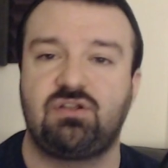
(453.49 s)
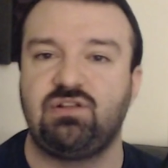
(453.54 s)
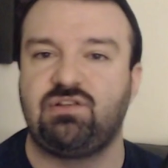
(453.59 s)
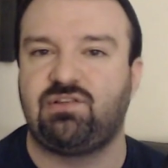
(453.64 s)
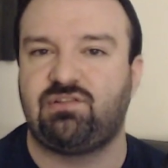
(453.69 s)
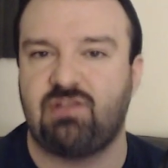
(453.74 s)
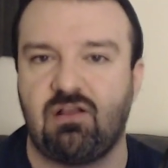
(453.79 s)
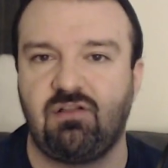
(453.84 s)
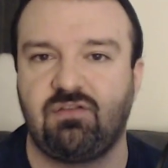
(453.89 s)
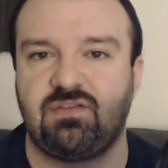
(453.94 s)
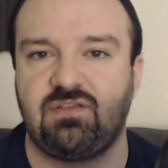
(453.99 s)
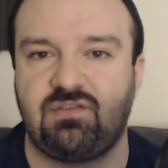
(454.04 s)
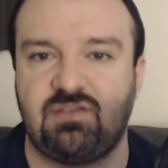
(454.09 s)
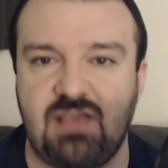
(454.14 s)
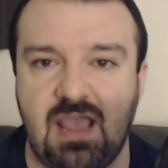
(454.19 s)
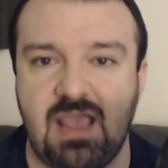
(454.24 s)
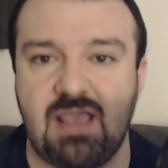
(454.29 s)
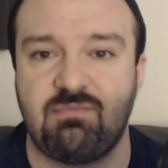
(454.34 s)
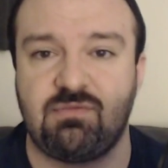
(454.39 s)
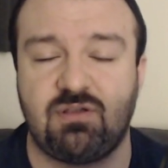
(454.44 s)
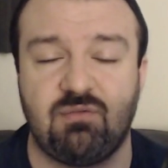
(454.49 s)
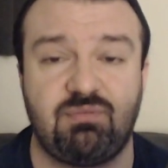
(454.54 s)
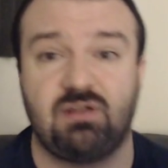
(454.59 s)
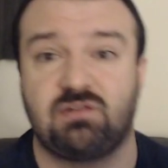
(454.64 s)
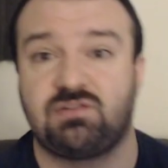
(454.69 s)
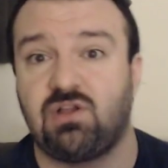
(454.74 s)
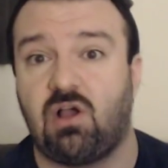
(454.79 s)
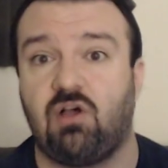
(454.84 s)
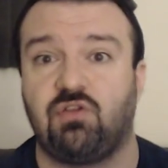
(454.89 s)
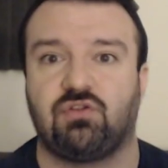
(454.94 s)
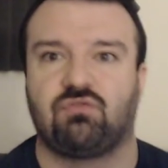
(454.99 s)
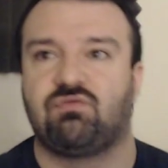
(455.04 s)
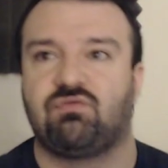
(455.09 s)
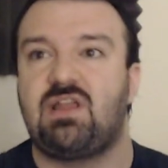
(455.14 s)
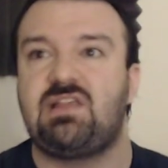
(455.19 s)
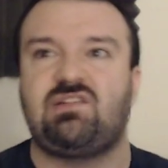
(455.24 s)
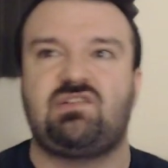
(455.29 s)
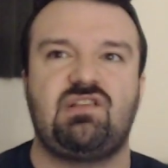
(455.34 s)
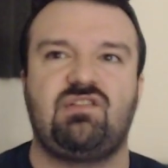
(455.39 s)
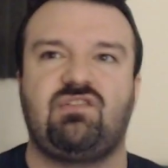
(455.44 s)
could sell this game compared to other
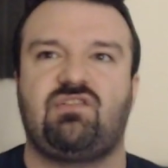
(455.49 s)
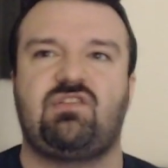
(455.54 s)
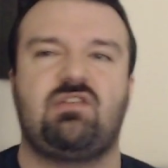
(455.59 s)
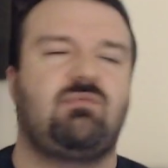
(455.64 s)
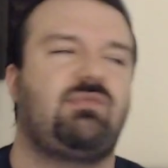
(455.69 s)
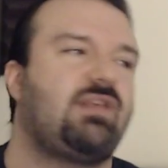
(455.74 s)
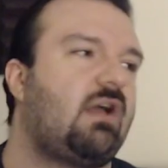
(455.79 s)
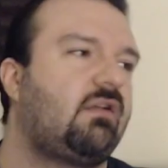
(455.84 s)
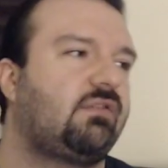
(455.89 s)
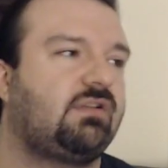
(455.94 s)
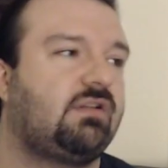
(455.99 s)
racing sims out